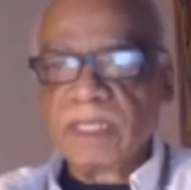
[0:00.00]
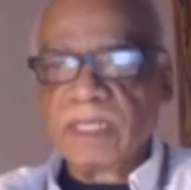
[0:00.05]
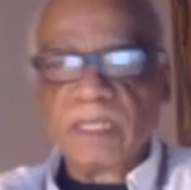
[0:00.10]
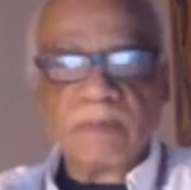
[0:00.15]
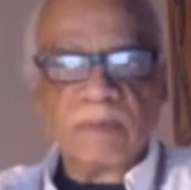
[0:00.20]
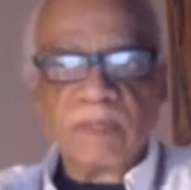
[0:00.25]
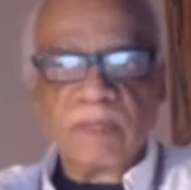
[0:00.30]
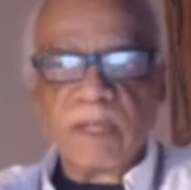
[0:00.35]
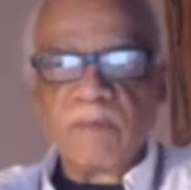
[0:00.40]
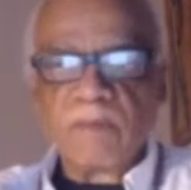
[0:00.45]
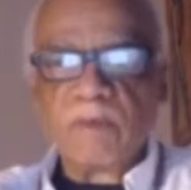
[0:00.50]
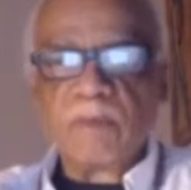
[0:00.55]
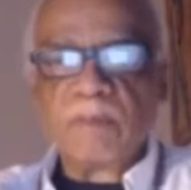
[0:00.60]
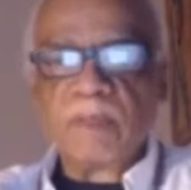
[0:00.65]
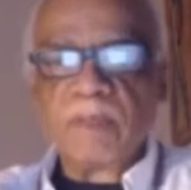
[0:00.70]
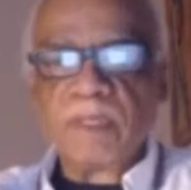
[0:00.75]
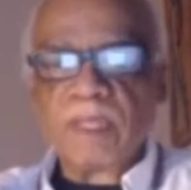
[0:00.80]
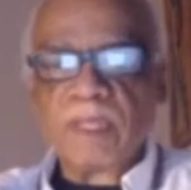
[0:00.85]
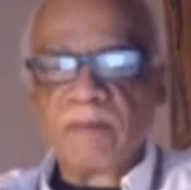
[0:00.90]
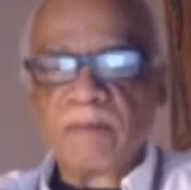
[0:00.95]
there will never
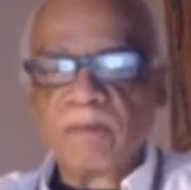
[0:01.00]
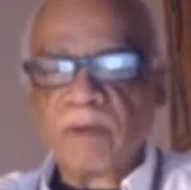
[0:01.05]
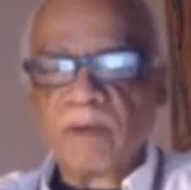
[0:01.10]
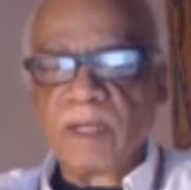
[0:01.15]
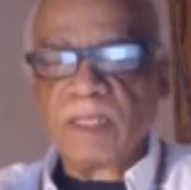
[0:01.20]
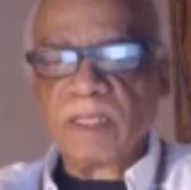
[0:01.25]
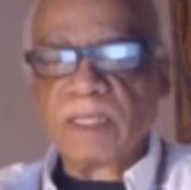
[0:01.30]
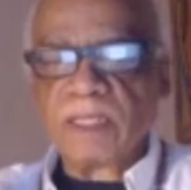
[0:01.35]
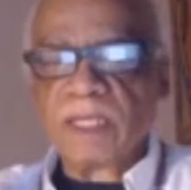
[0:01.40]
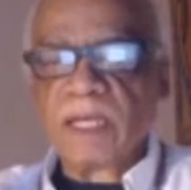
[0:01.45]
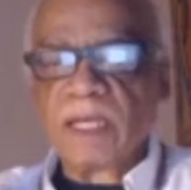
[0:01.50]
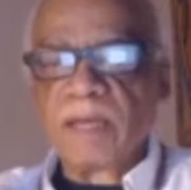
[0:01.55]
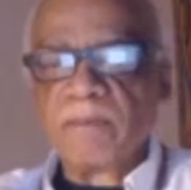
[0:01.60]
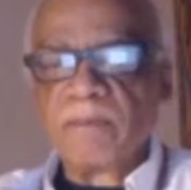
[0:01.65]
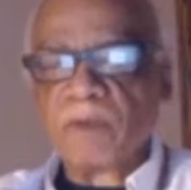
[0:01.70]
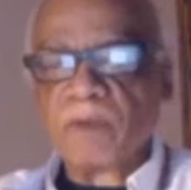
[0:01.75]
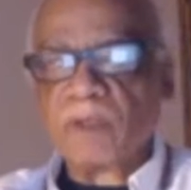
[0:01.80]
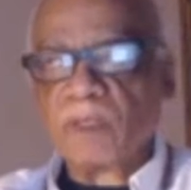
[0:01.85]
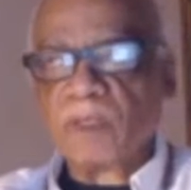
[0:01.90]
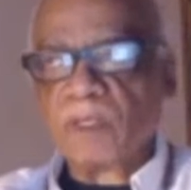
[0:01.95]
be that right
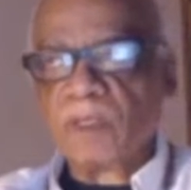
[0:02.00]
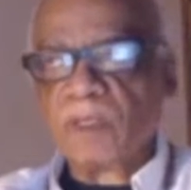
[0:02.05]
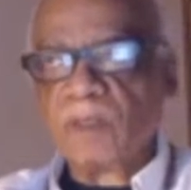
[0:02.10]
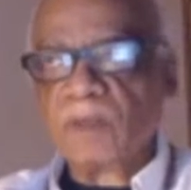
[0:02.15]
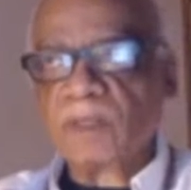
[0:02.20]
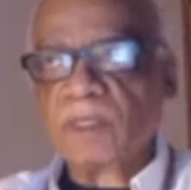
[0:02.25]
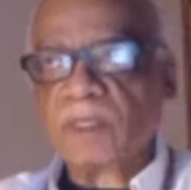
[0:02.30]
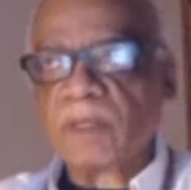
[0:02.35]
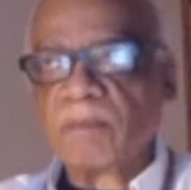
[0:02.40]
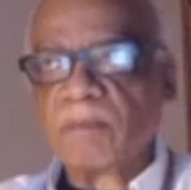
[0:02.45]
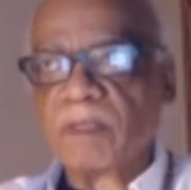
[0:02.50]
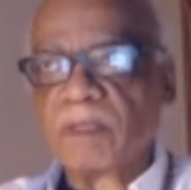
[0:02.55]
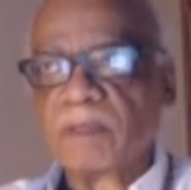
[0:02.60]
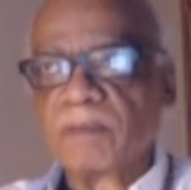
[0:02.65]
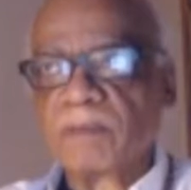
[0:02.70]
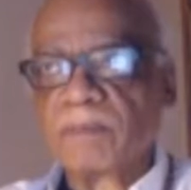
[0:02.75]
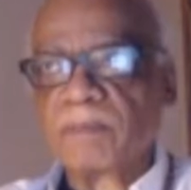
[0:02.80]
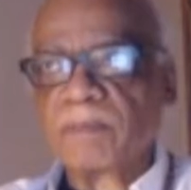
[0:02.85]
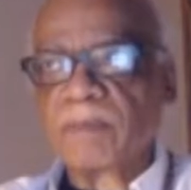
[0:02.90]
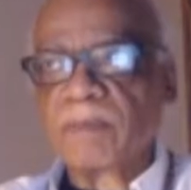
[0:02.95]
time for you to do
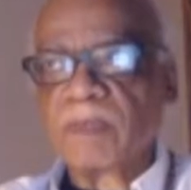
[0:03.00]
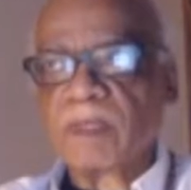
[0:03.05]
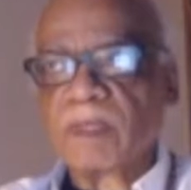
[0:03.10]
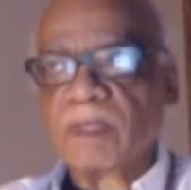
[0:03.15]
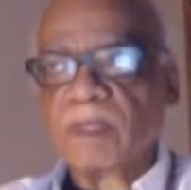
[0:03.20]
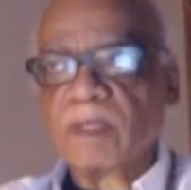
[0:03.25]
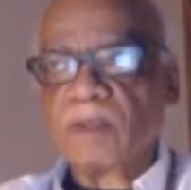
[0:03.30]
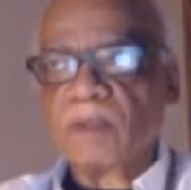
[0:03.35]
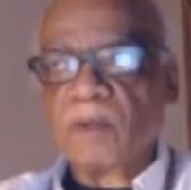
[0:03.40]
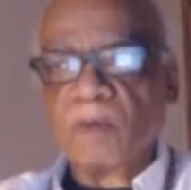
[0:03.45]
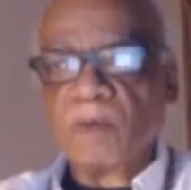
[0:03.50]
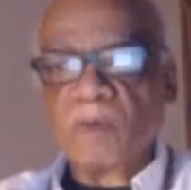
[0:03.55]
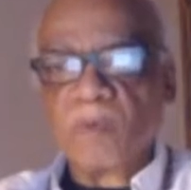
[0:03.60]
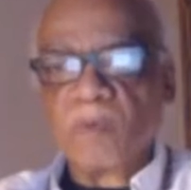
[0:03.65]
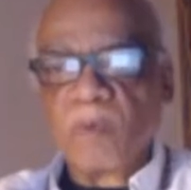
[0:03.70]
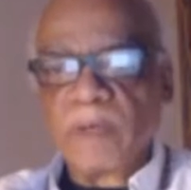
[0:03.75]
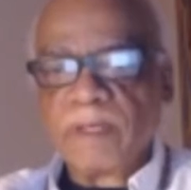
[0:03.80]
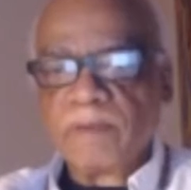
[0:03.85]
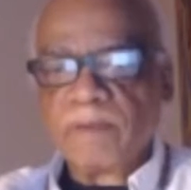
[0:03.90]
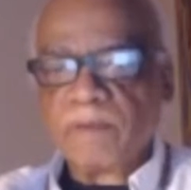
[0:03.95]
something.
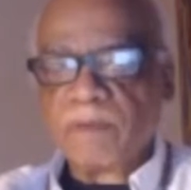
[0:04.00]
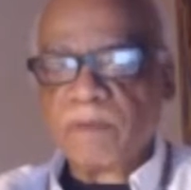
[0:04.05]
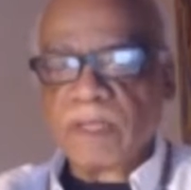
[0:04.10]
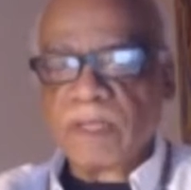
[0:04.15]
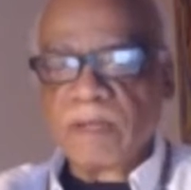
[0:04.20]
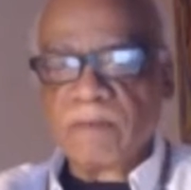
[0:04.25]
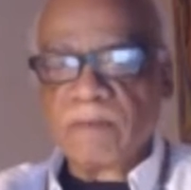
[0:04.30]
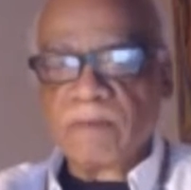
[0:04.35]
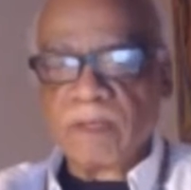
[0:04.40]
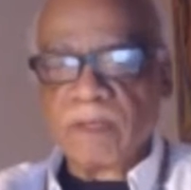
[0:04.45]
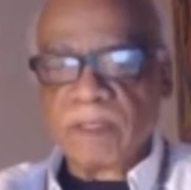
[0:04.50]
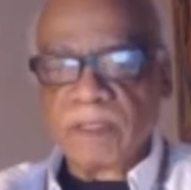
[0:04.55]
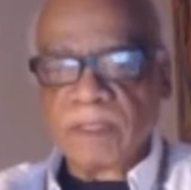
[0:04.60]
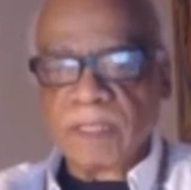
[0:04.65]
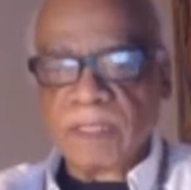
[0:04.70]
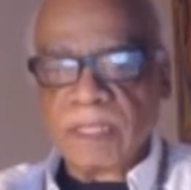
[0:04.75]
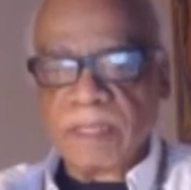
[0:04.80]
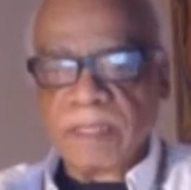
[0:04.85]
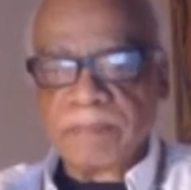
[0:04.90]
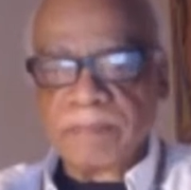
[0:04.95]
Don't wait for that right
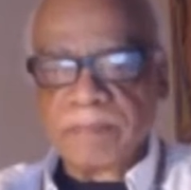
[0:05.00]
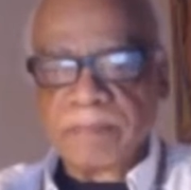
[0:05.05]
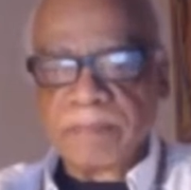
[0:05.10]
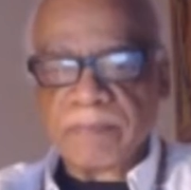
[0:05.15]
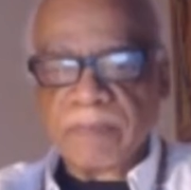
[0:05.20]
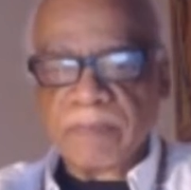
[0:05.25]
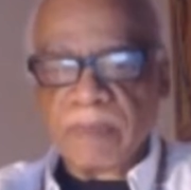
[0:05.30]
time.